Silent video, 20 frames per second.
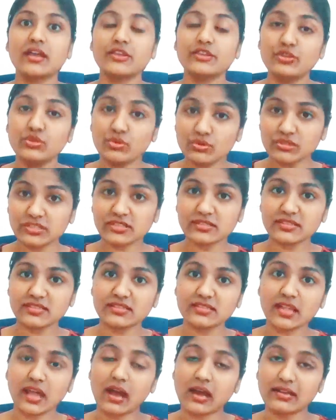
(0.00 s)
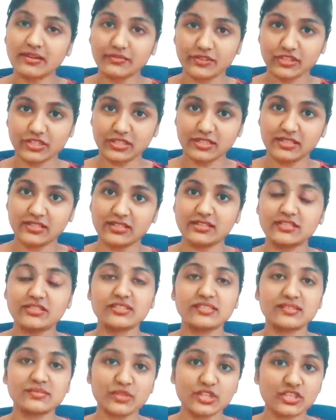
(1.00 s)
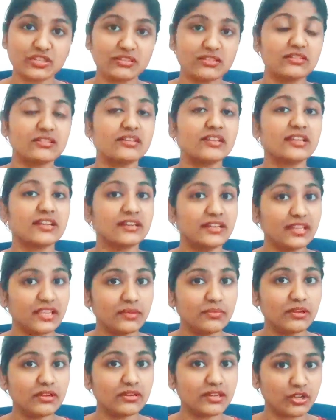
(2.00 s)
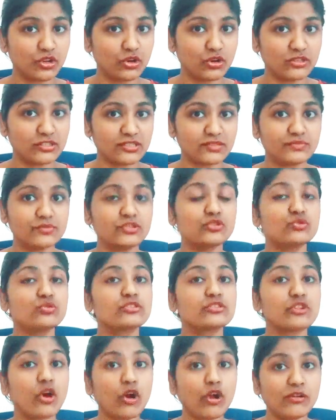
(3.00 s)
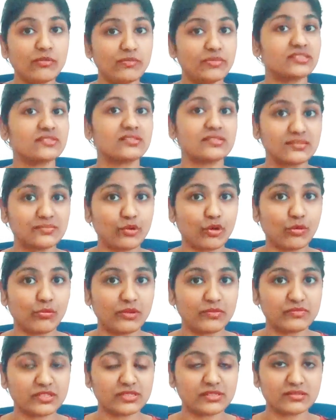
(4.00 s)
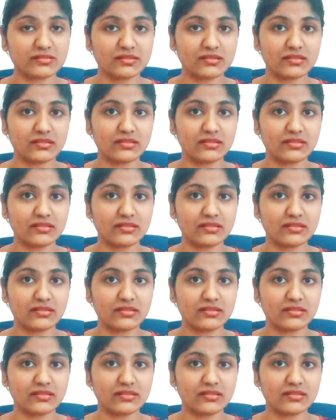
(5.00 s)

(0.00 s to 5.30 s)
uses artificial intelligence, machine learning, and deep learning concepts to solve business problems.